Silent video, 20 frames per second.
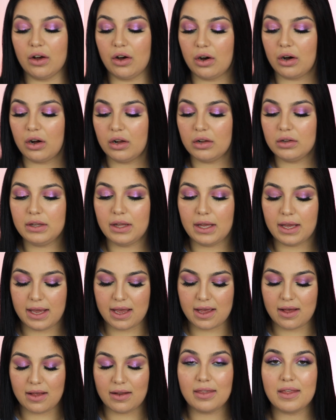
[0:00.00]
all,
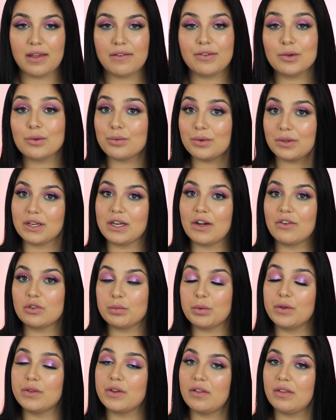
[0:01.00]
and they feel really
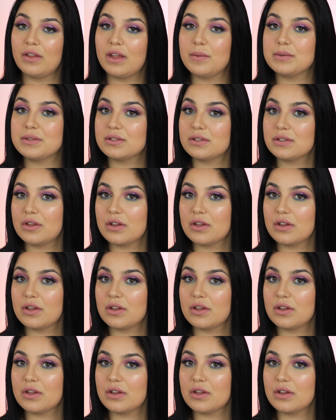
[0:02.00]
comfortable on their lips.